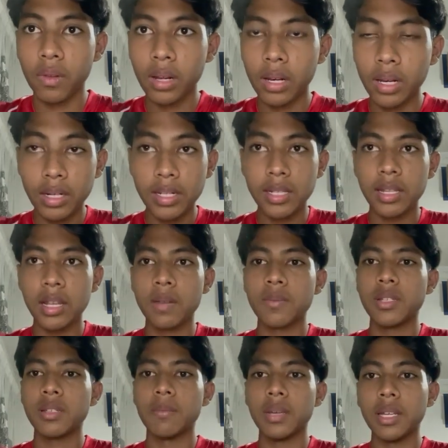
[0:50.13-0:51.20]
learning
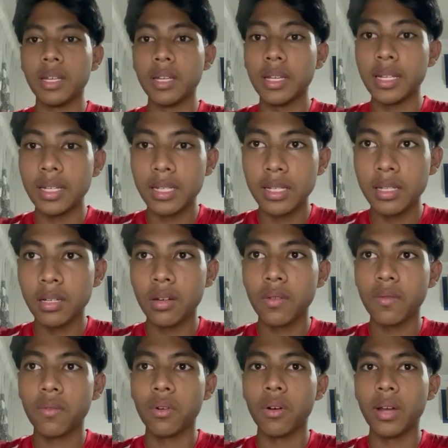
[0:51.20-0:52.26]
steps, making it easier
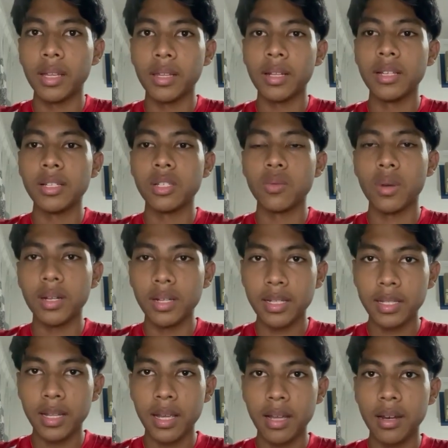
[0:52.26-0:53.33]
for athletes to
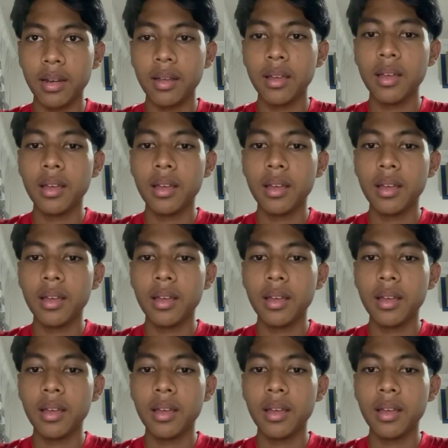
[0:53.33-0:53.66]
understand